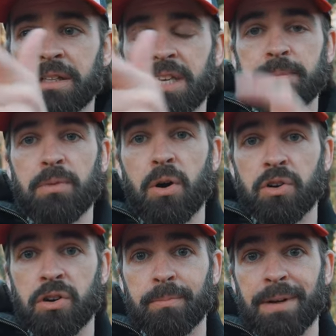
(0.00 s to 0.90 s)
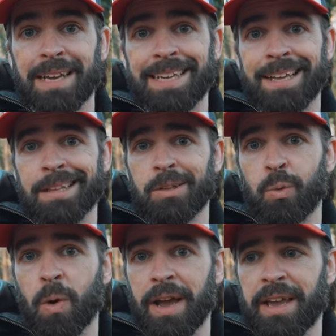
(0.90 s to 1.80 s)
this motor might get in the
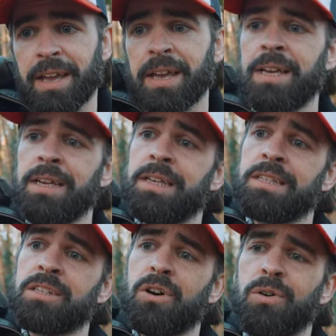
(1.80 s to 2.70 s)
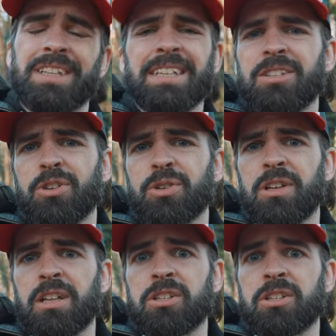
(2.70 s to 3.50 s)
way. So that's also not a